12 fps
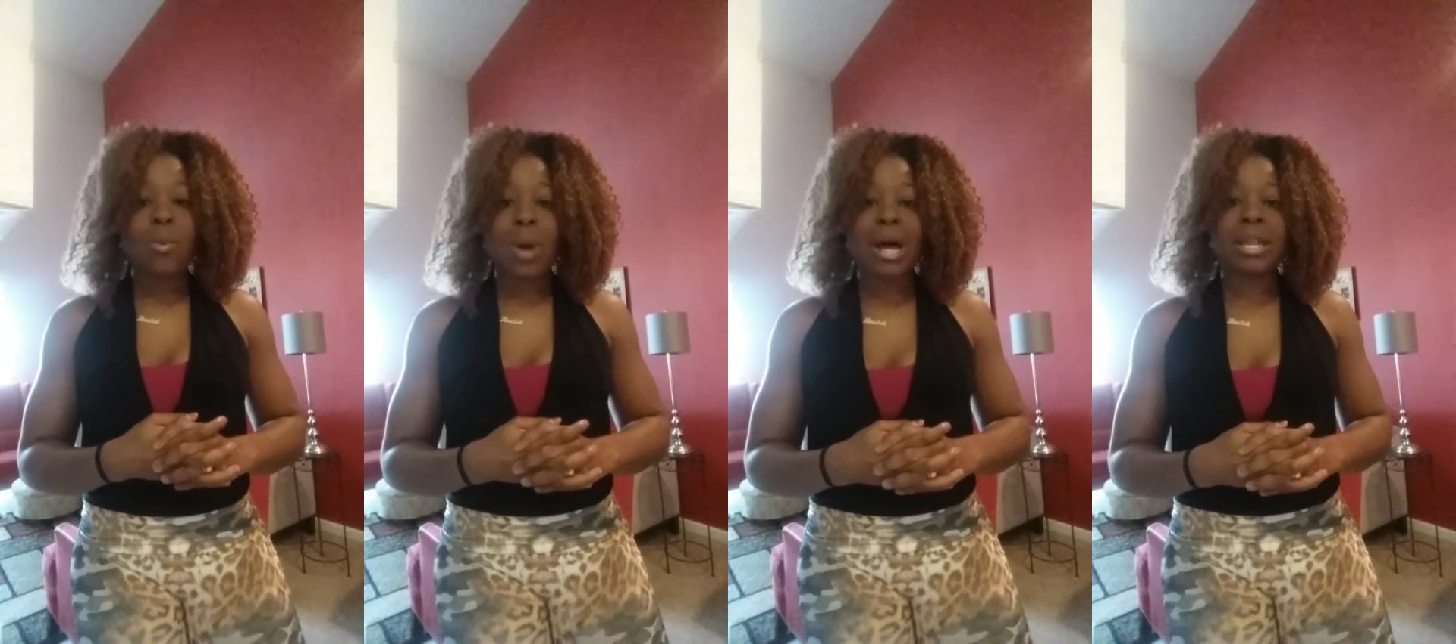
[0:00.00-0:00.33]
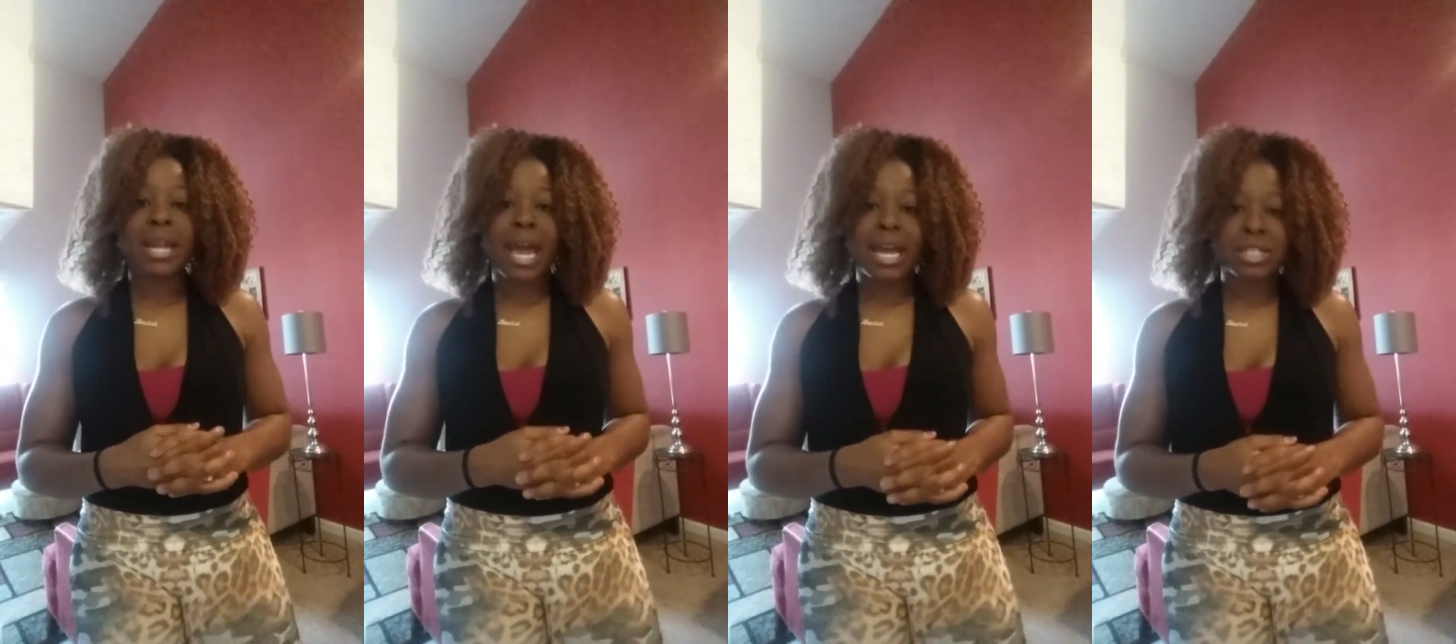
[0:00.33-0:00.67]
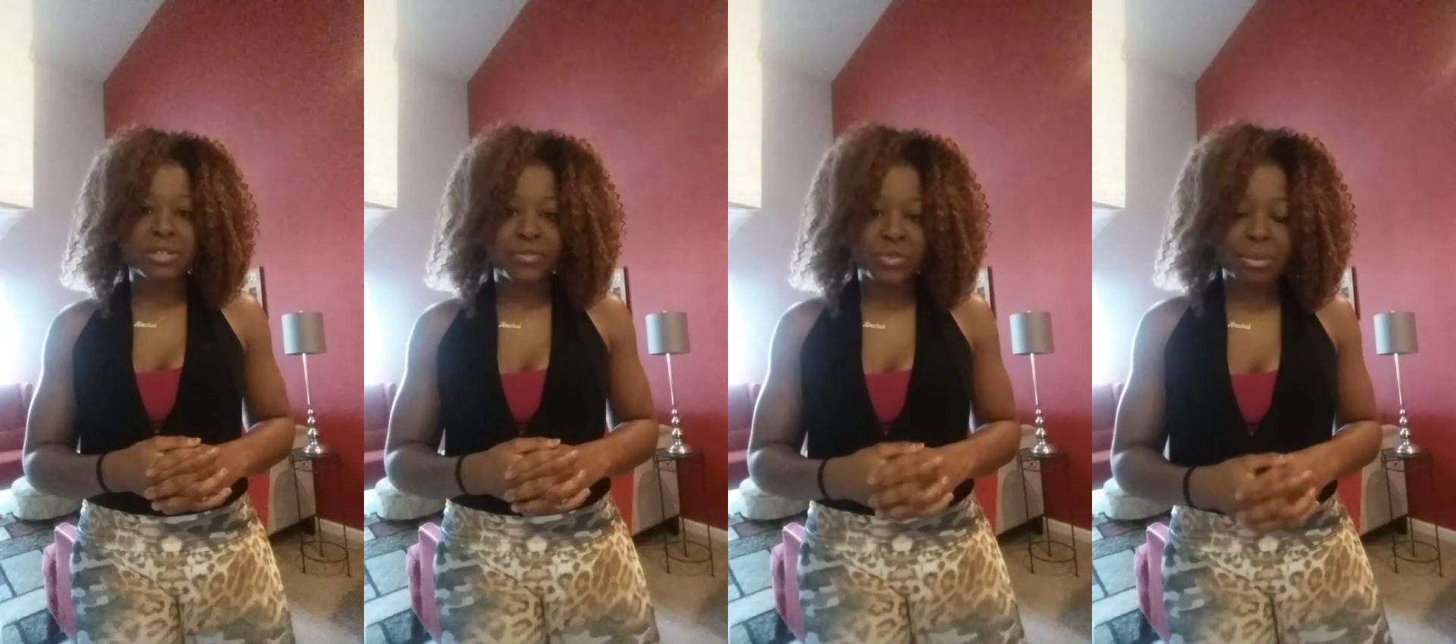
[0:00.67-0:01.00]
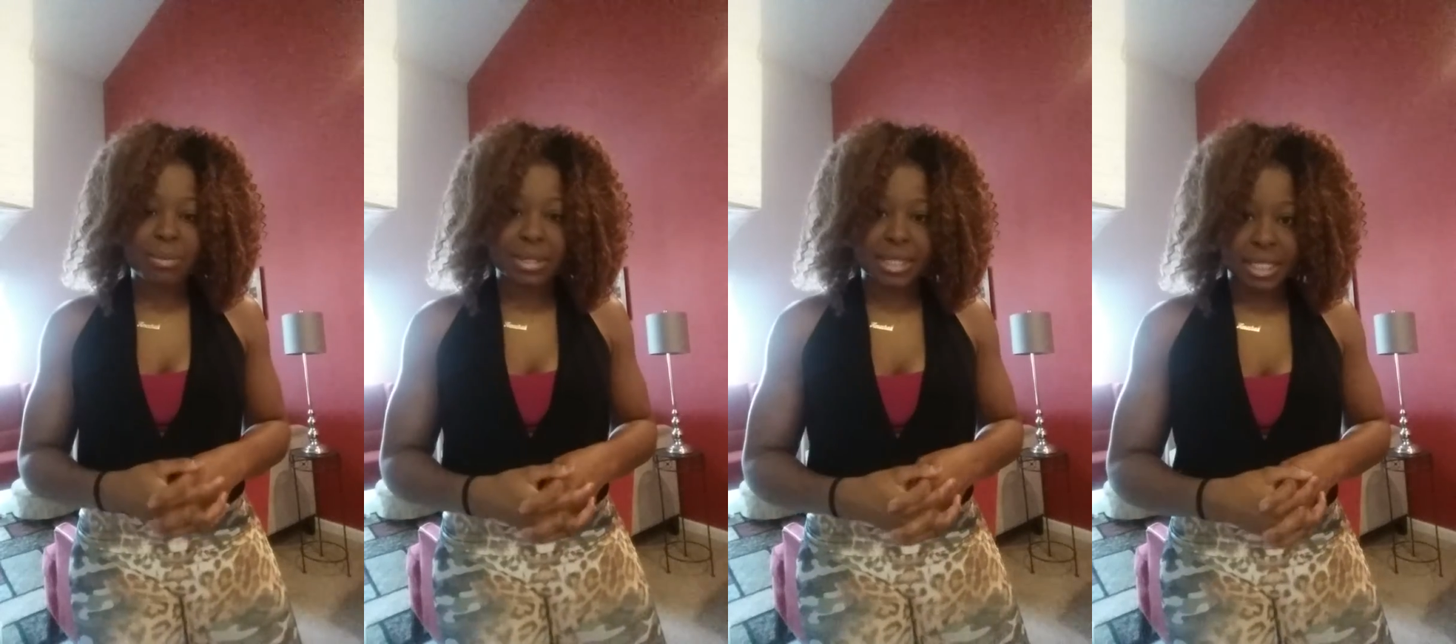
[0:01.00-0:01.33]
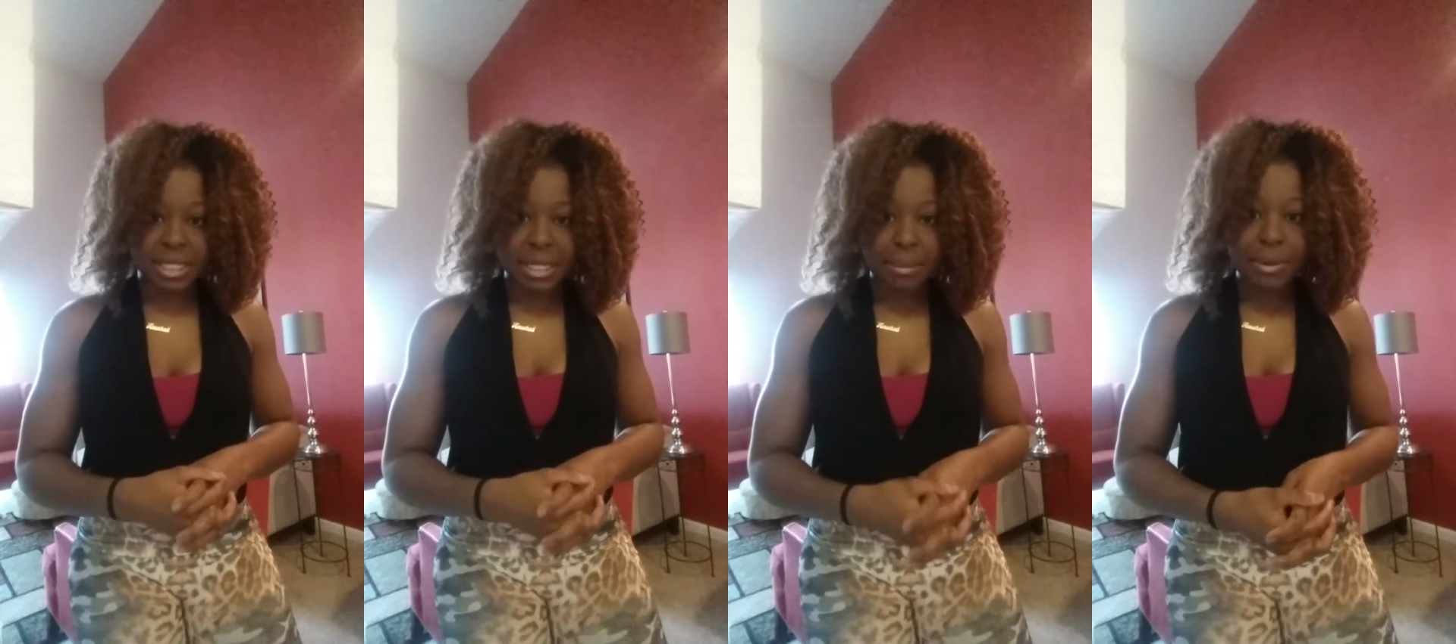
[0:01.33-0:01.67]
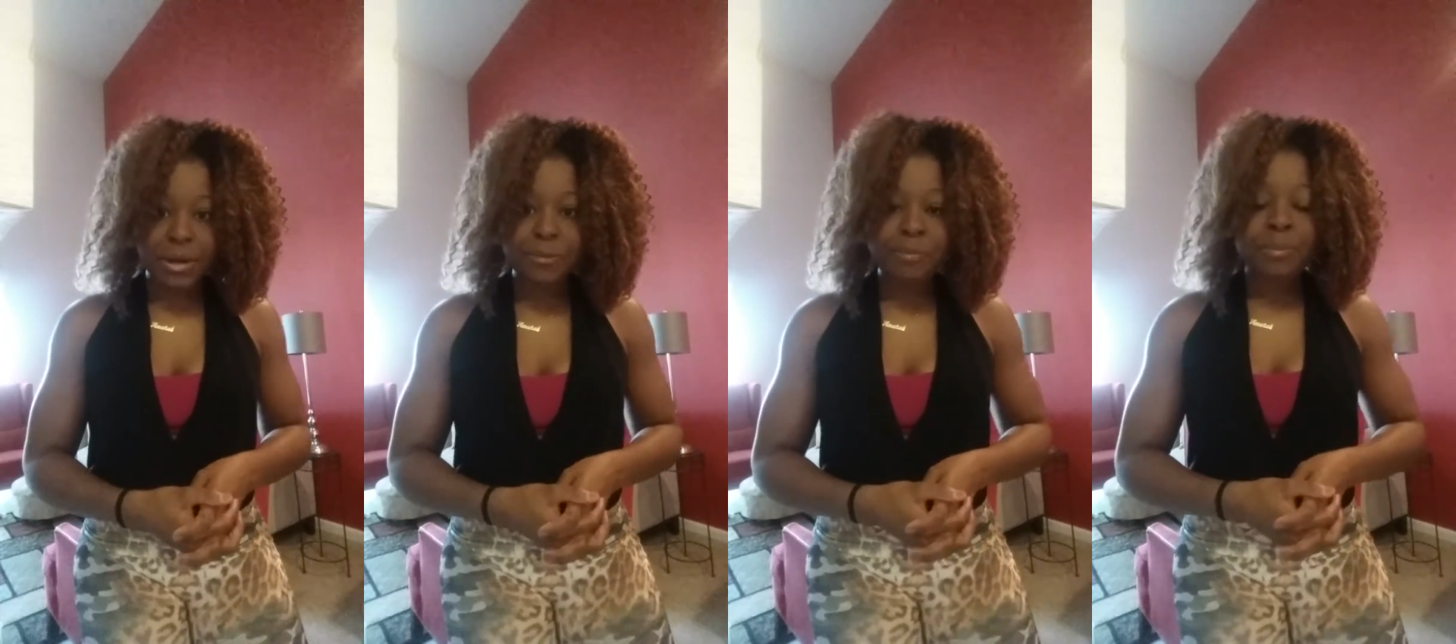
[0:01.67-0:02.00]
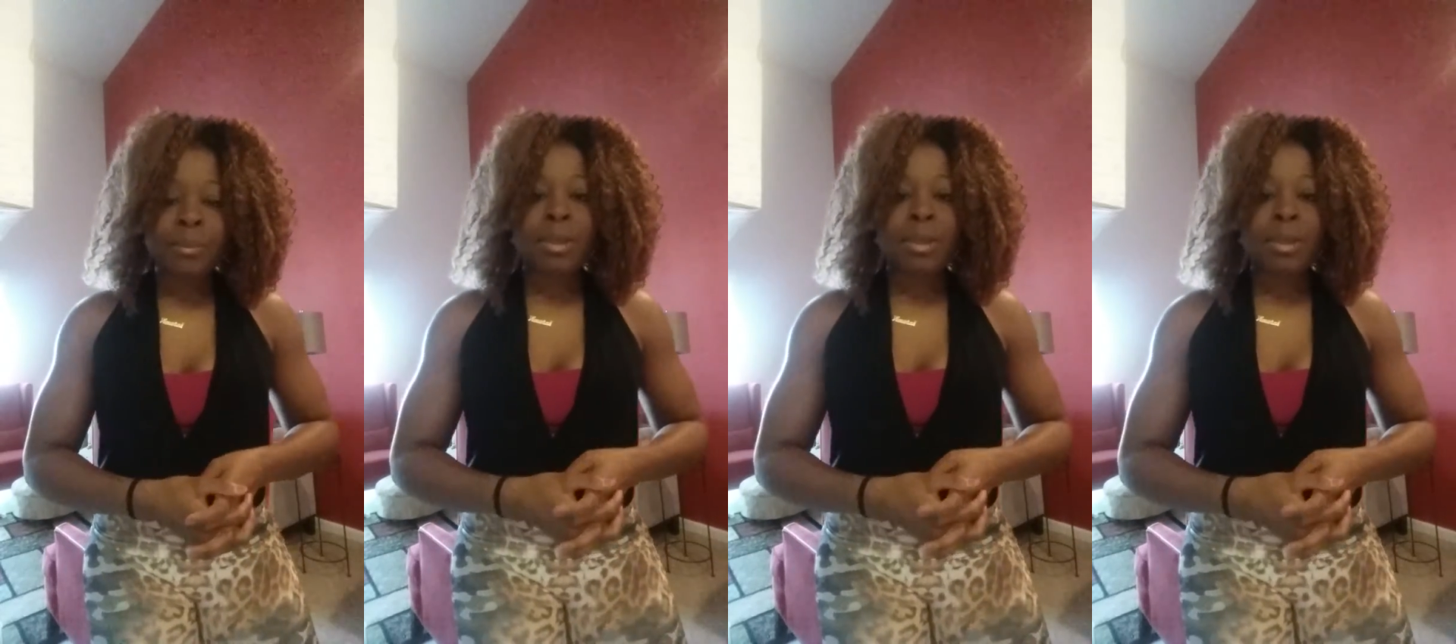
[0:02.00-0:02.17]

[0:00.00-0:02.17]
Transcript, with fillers: while in action for the month of December